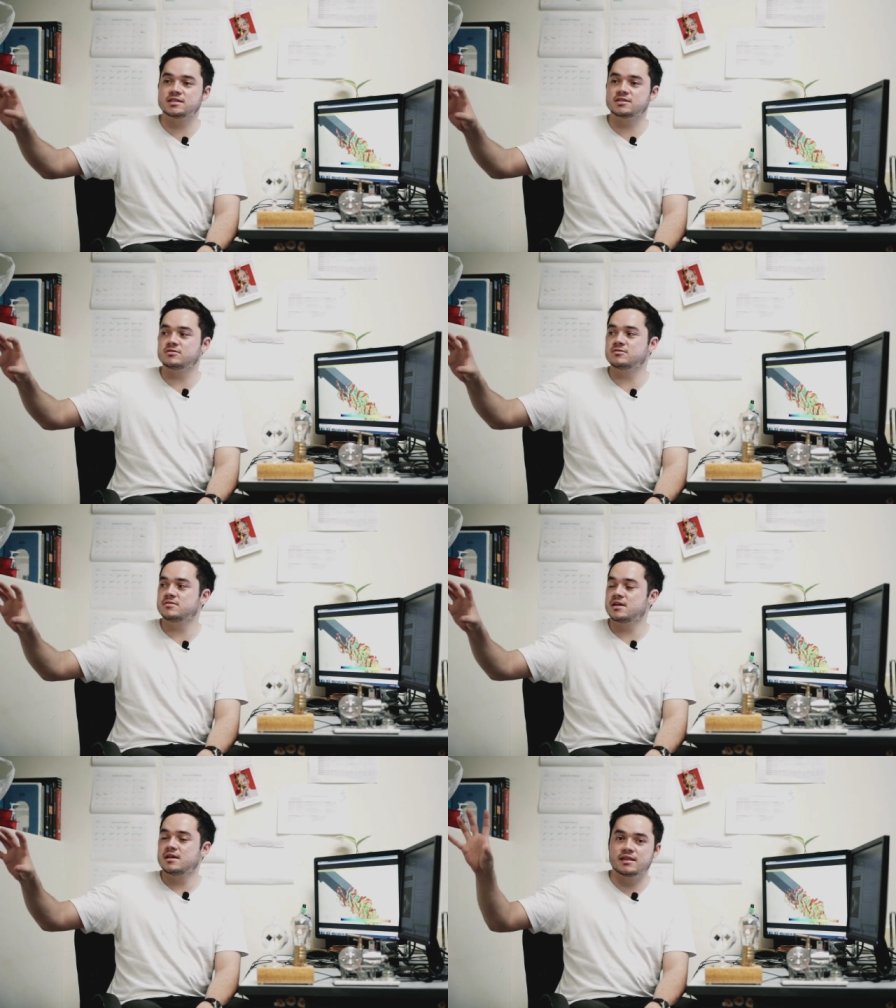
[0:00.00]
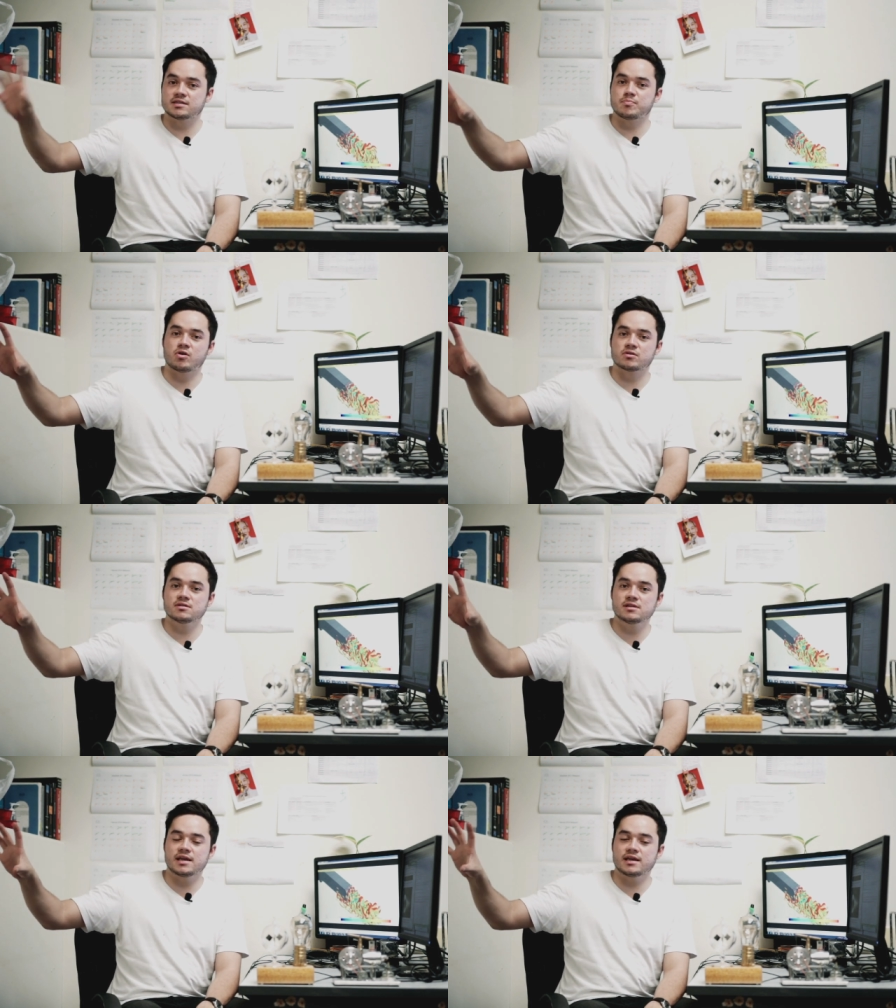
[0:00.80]
So this
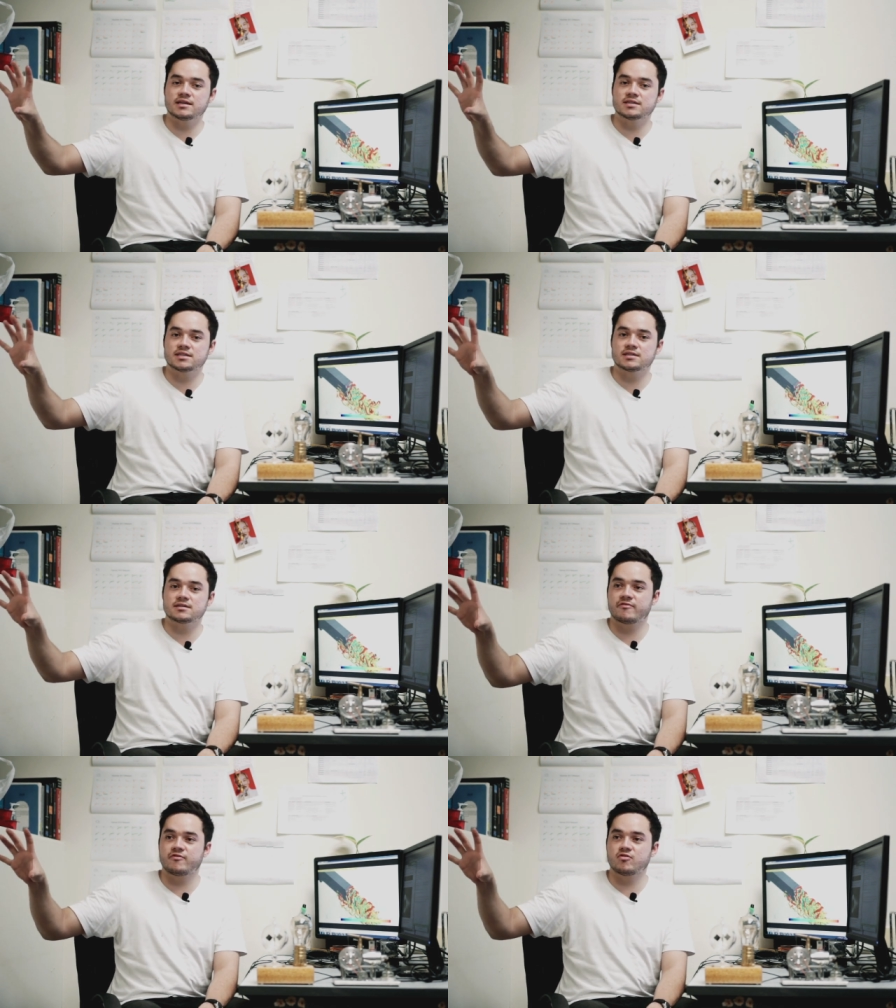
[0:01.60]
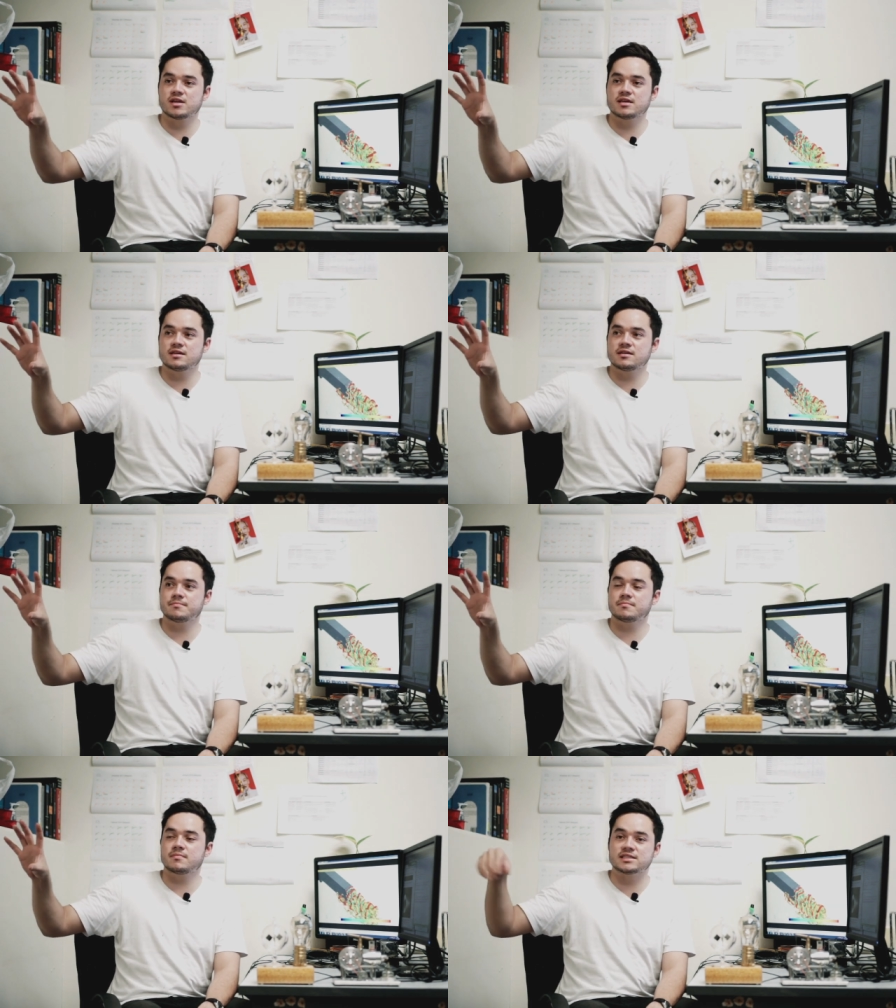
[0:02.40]
model is fully
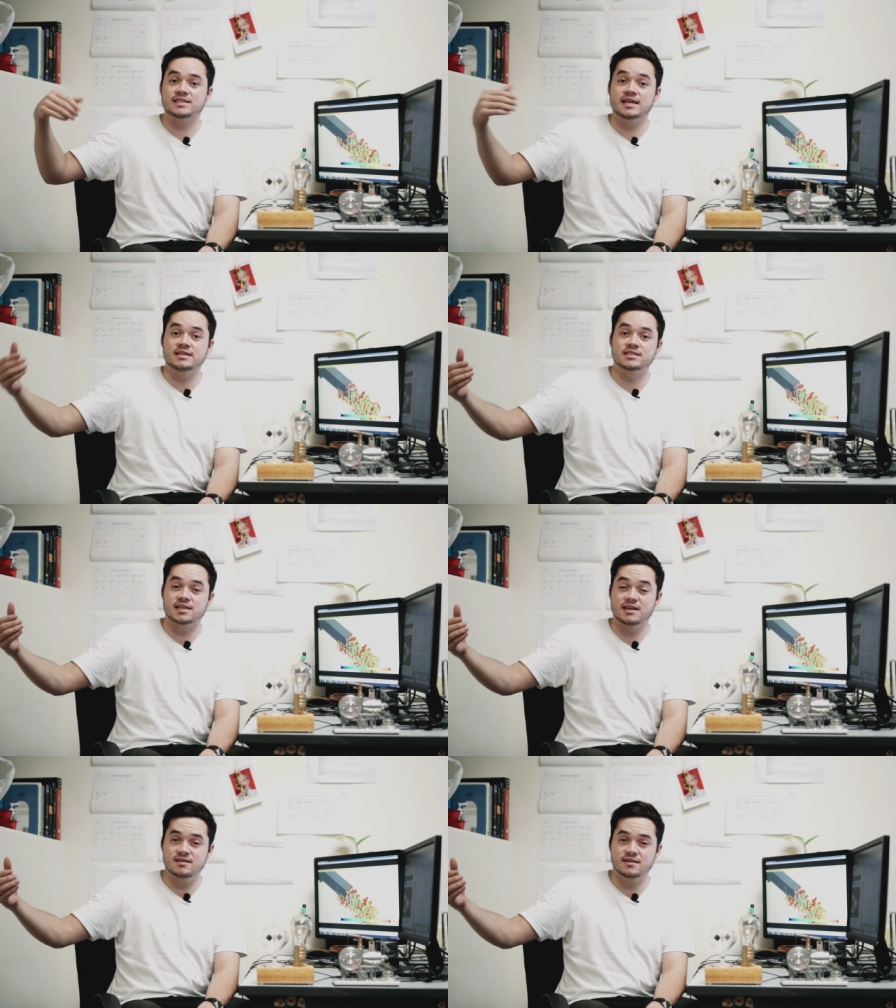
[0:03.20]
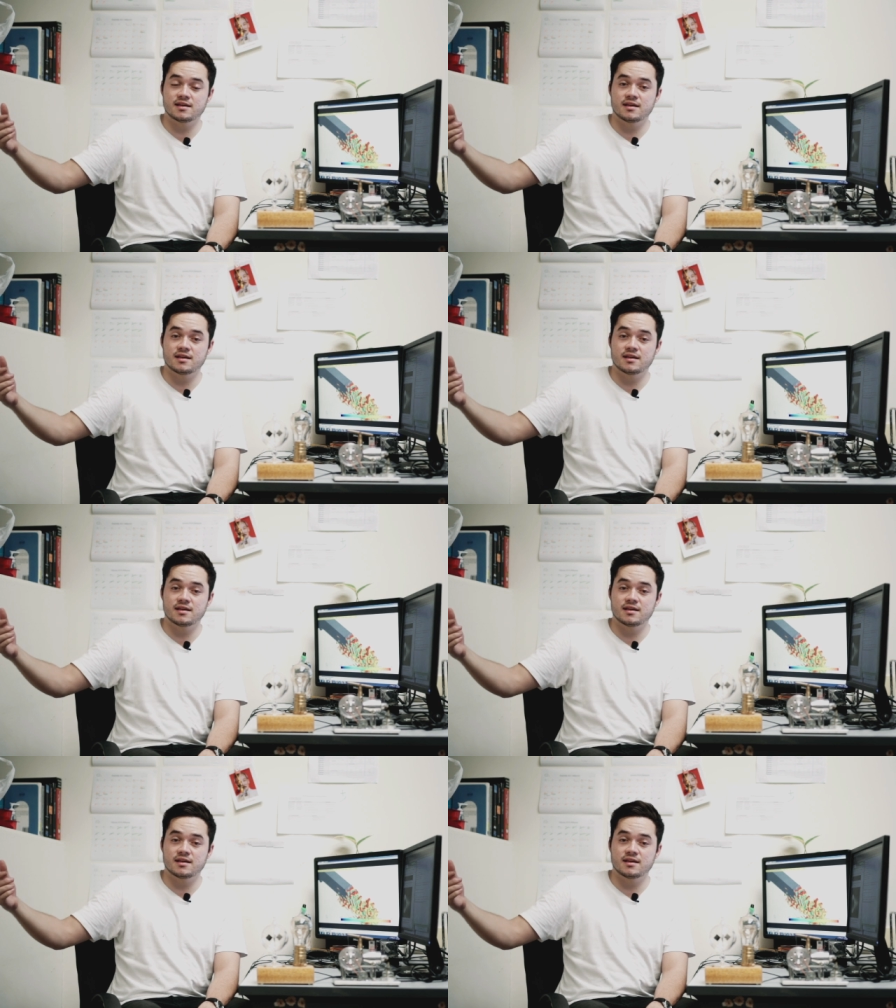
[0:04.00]
steady state,